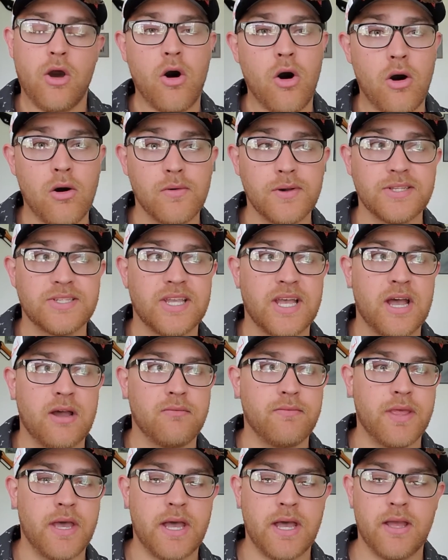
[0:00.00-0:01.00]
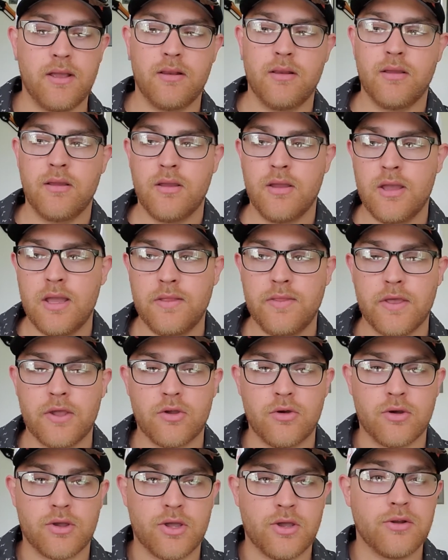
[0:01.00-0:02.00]
always have that, and they
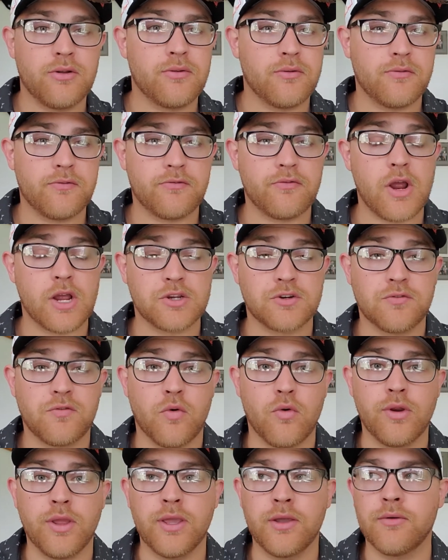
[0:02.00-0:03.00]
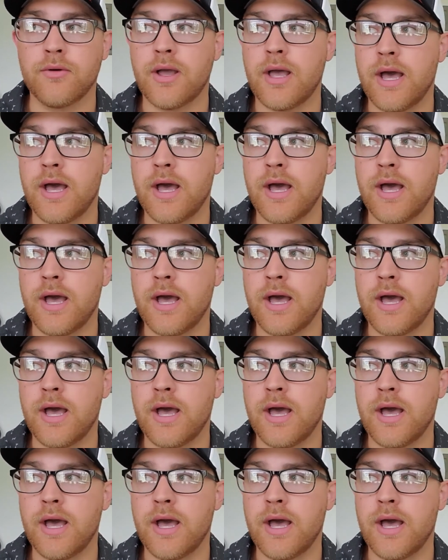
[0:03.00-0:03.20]
cook it fresh for you.